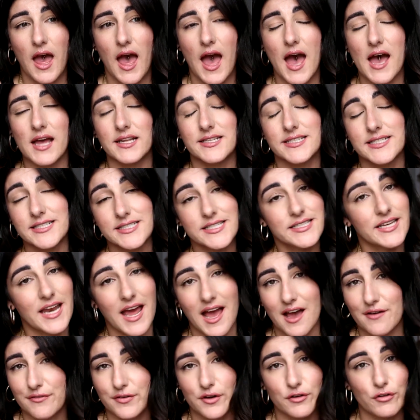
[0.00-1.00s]
And he didn't
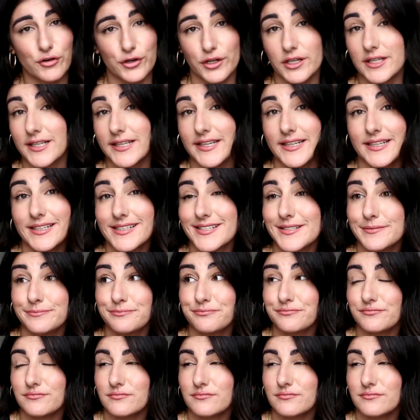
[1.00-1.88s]
have her on a lead.